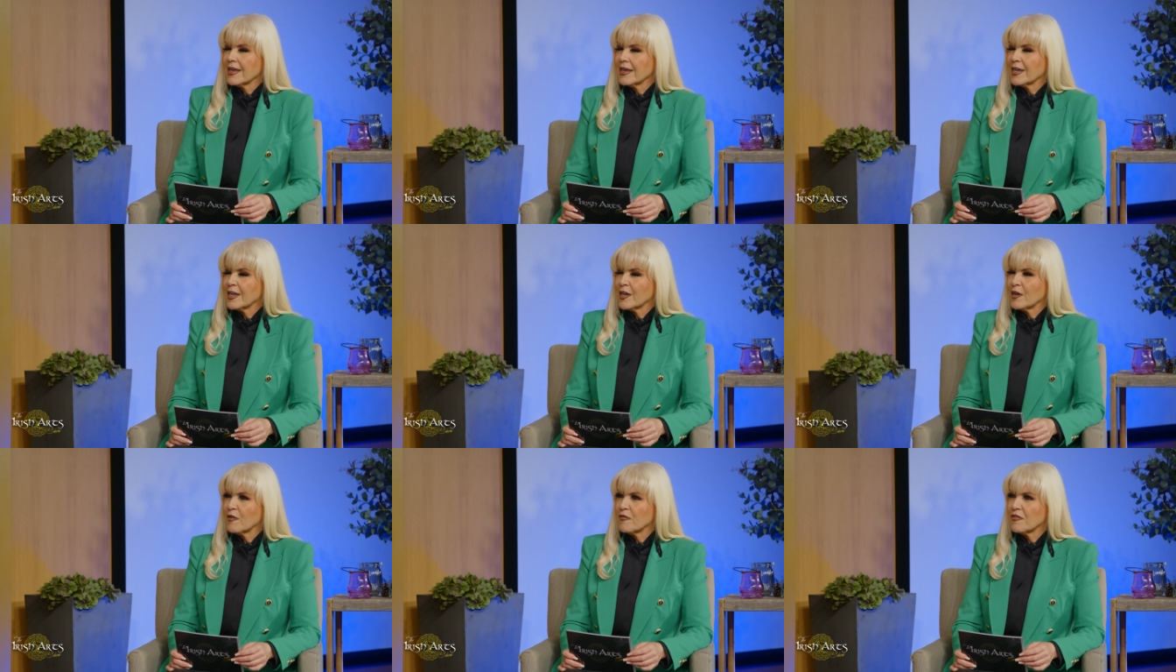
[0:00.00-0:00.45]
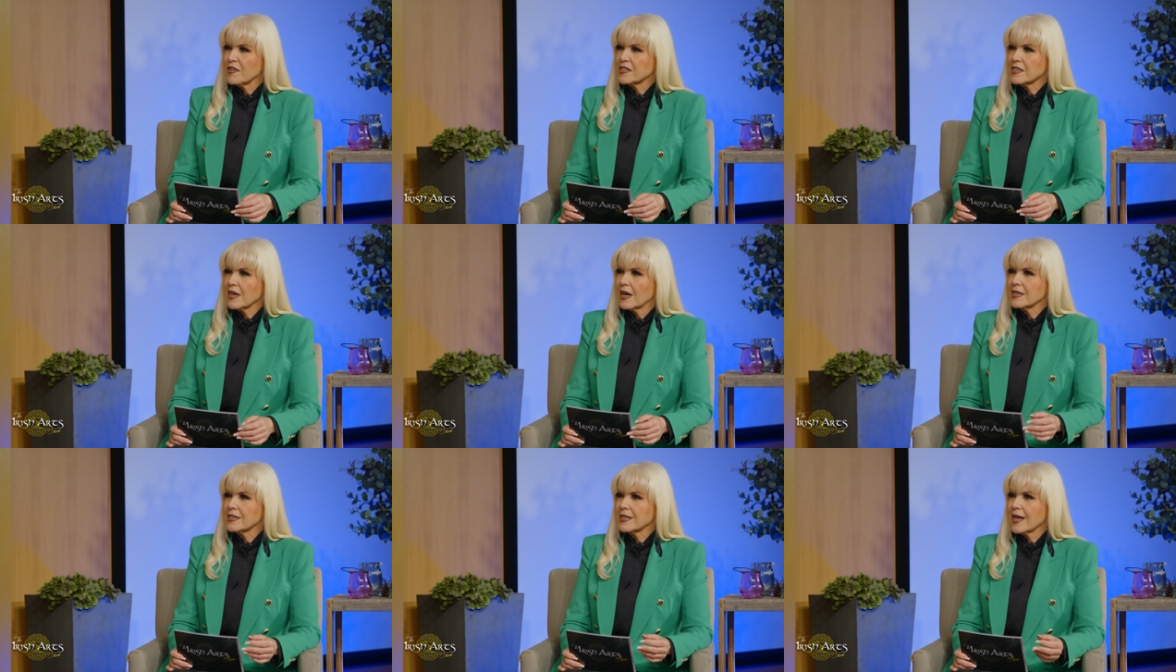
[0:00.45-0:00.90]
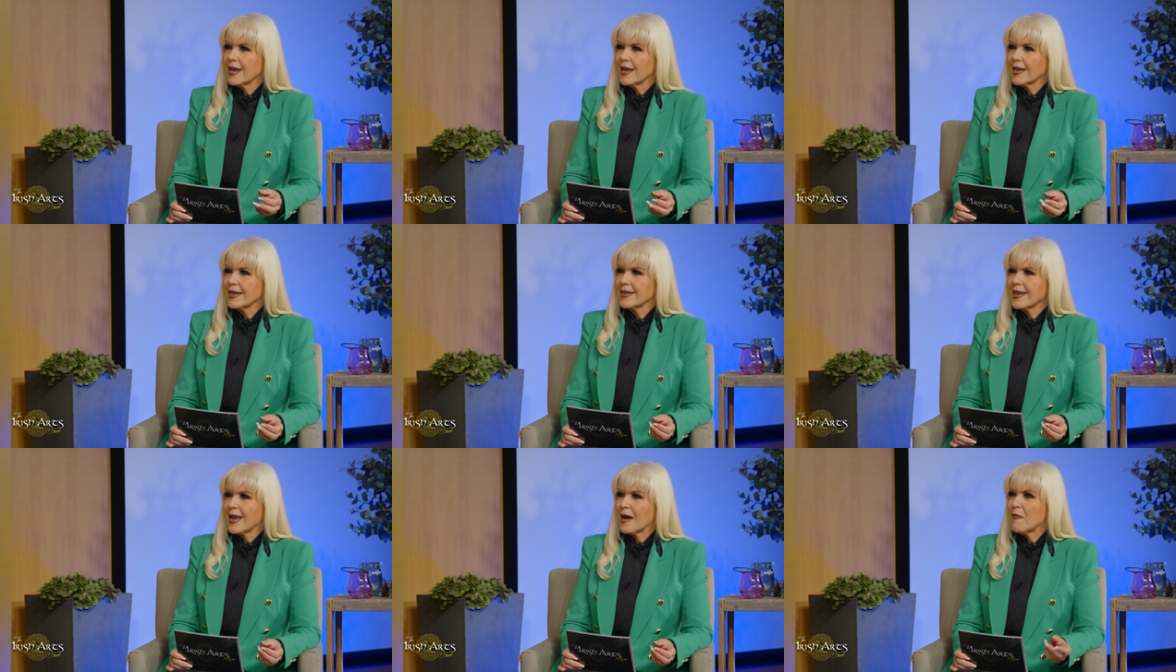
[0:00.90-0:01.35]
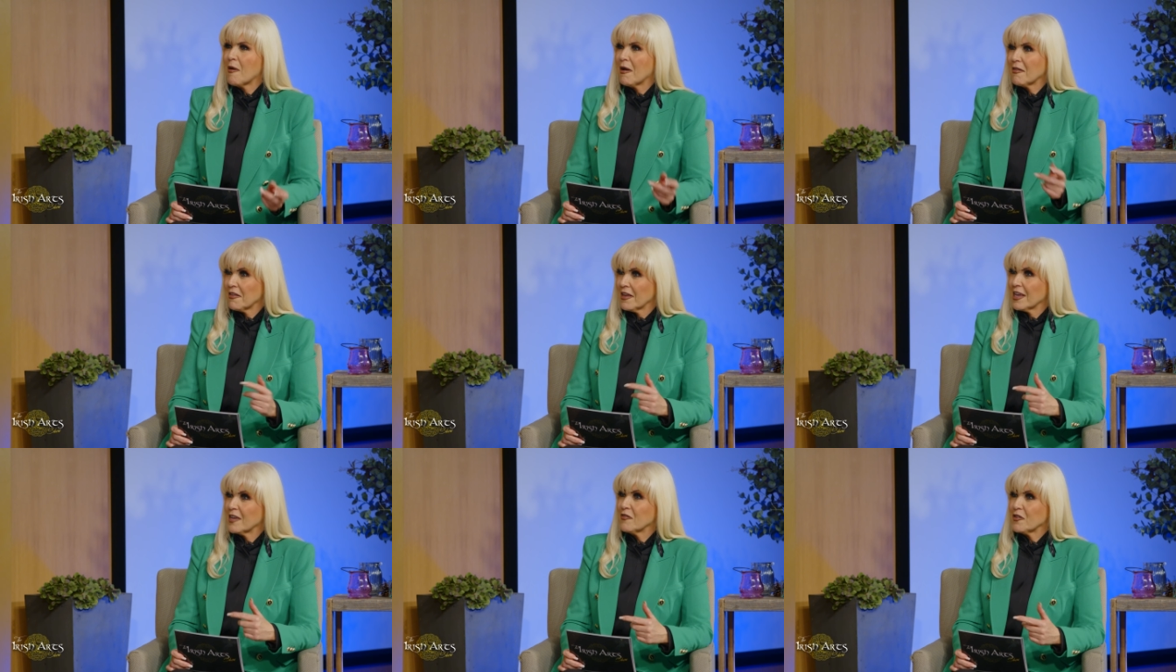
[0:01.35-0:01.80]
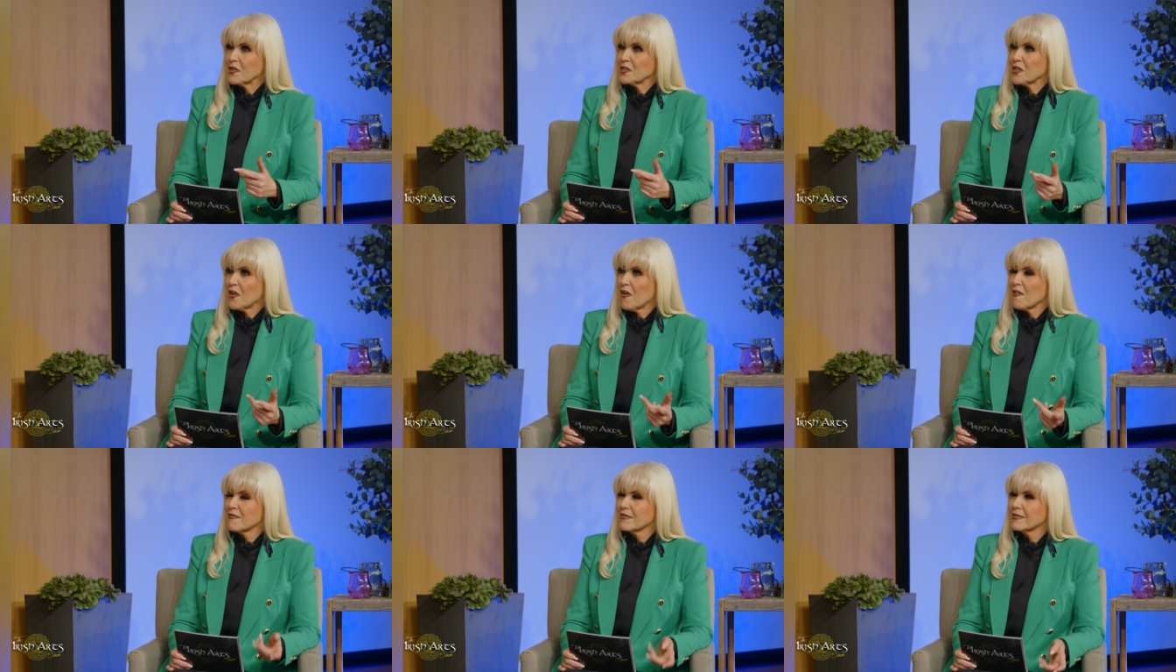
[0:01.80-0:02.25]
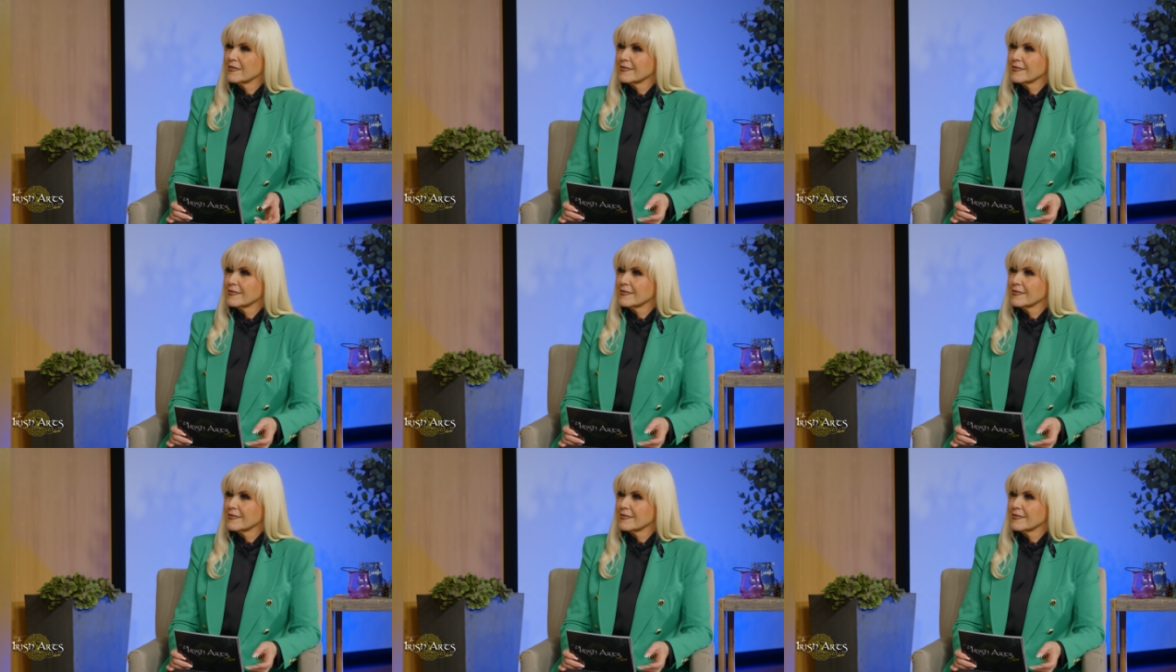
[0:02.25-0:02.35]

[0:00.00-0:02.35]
hear of the Titanic now, I'll think of your song.